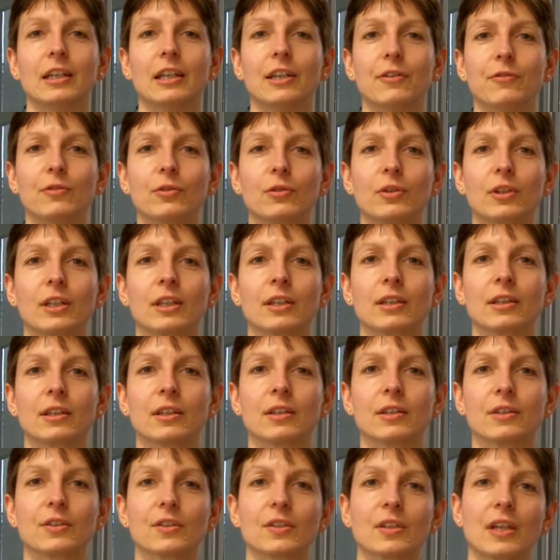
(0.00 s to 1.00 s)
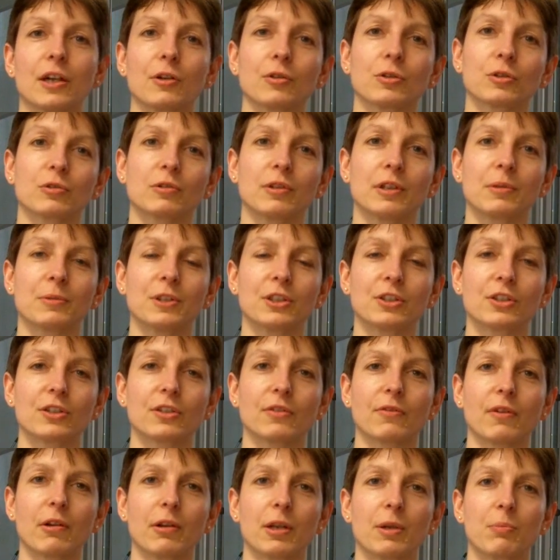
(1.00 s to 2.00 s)
If you think that the sound or image
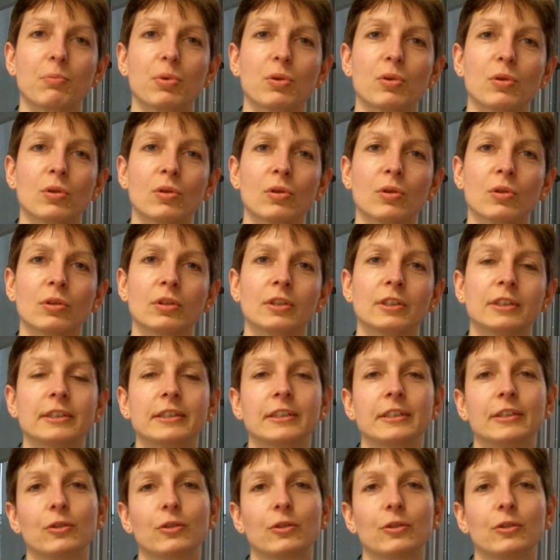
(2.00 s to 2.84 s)
is very poor,